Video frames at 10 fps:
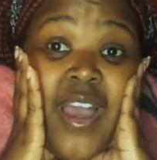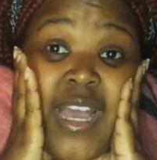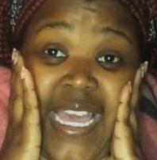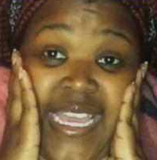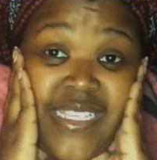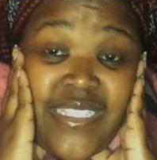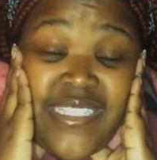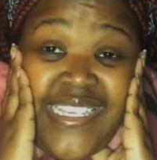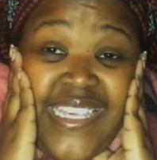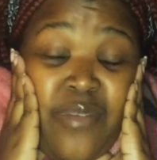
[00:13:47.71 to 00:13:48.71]
guys,
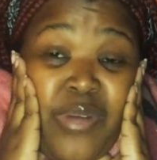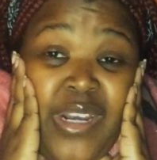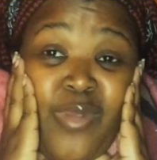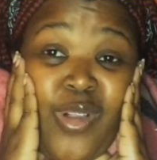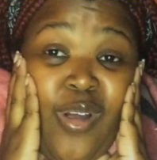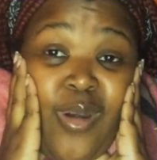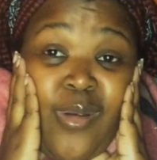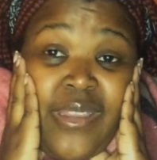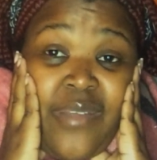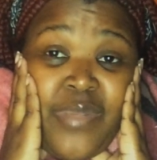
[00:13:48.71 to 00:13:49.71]
look
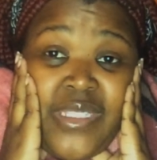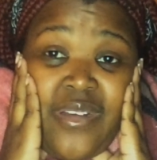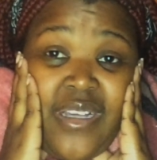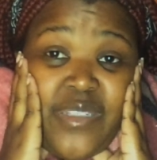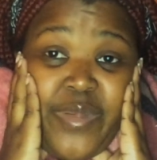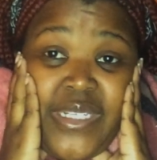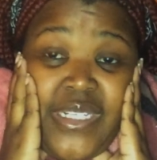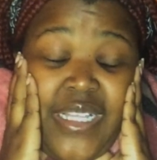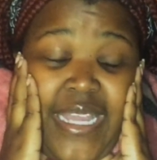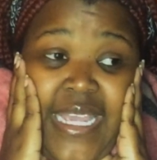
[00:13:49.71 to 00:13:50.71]
at Tembisa
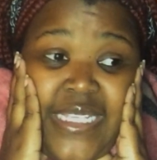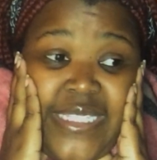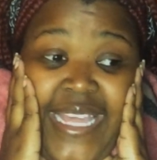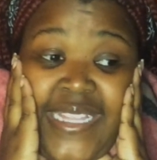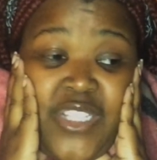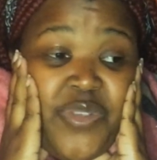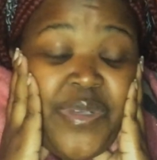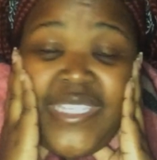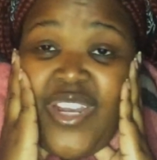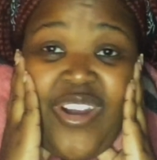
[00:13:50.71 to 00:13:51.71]
hospital, guys. Like, the
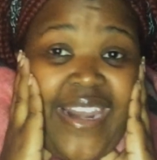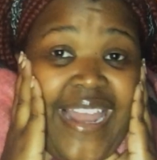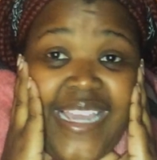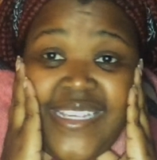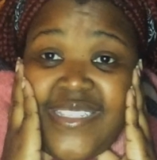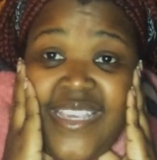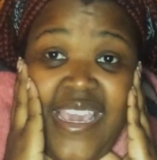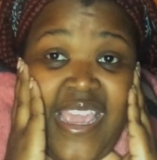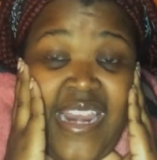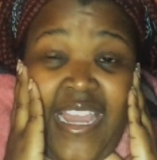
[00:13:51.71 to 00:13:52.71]
tweets are not lies.
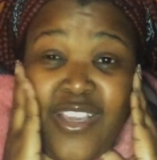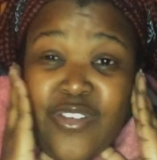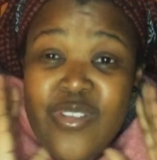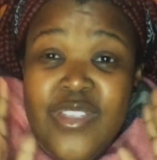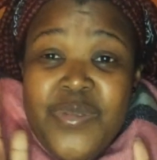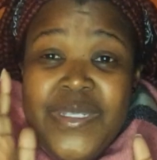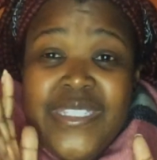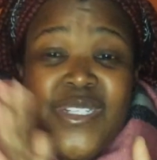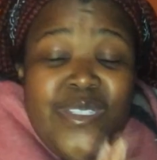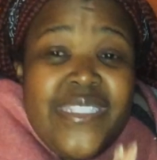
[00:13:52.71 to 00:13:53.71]
Like, you know, the tweets
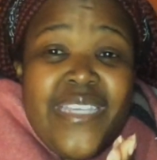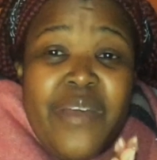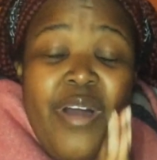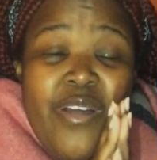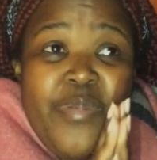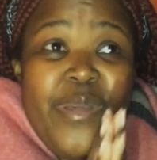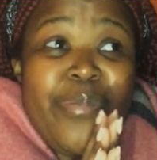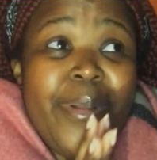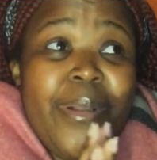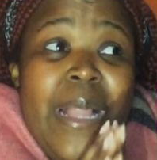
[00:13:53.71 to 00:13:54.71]
that you see about
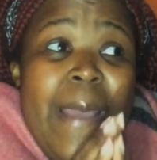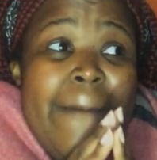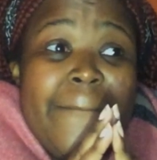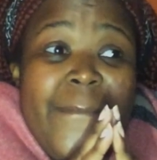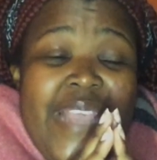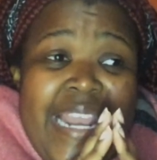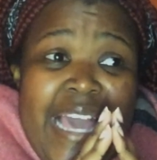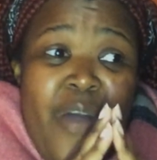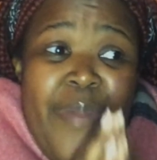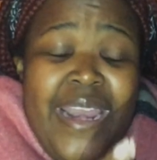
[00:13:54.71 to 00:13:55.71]
people, like
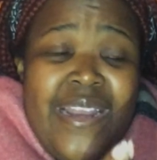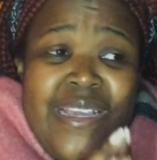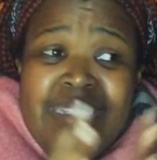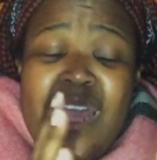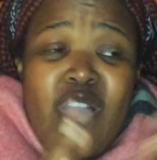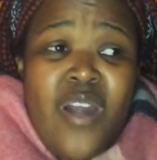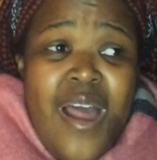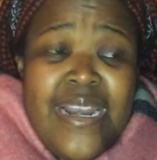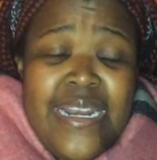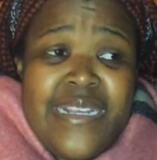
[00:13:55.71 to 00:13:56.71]
how bad it is and how
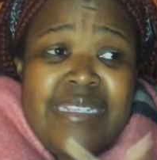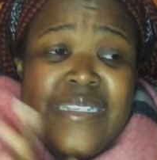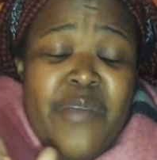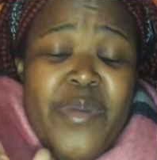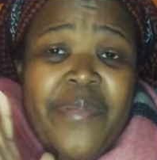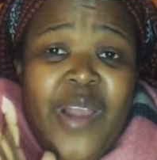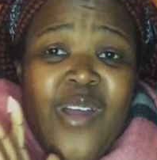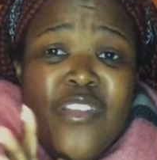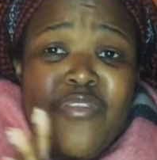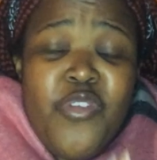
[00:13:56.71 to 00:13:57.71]
crowded it is and how people are
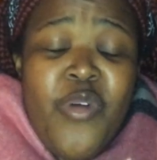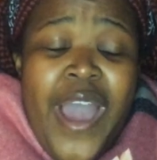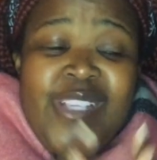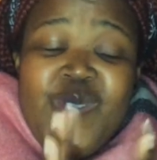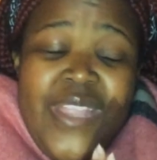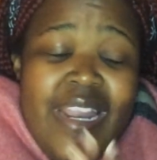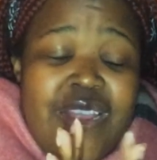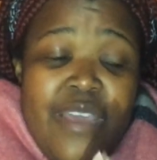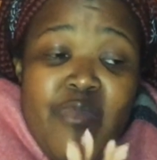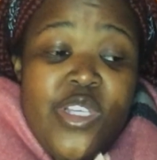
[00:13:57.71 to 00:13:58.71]
on the floor. I saw that in
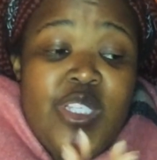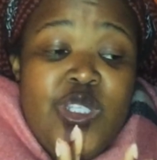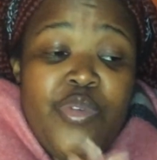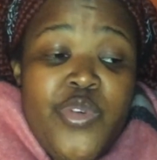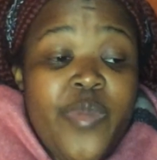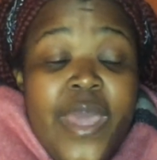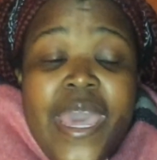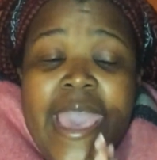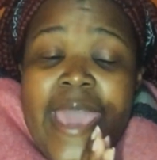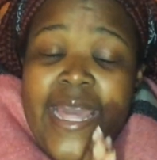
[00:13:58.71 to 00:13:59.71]
the emergency room,
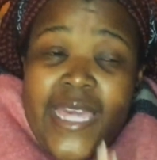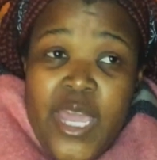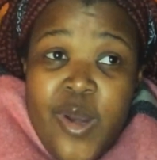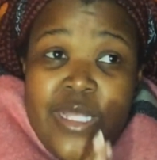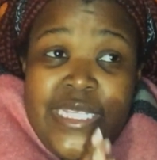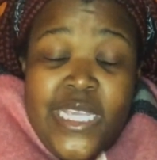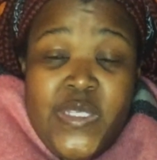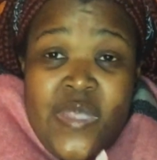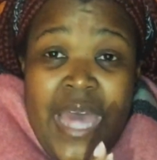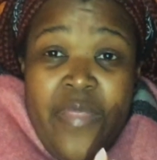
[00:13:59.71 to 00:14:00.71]
and I cannot attest
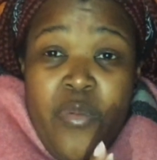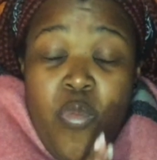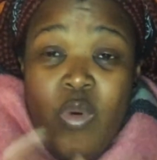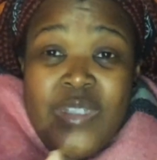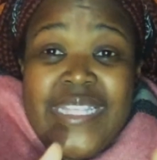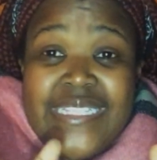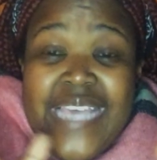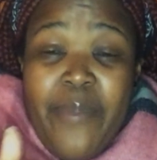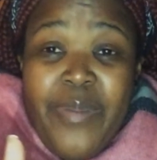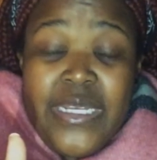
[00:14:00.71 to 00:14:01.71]
to the other wards that's
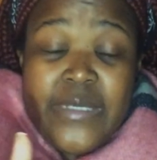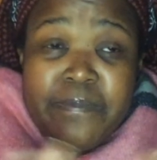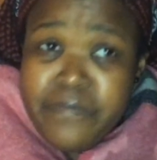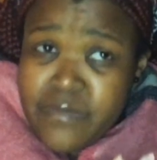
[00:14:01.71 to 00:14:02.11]
happening,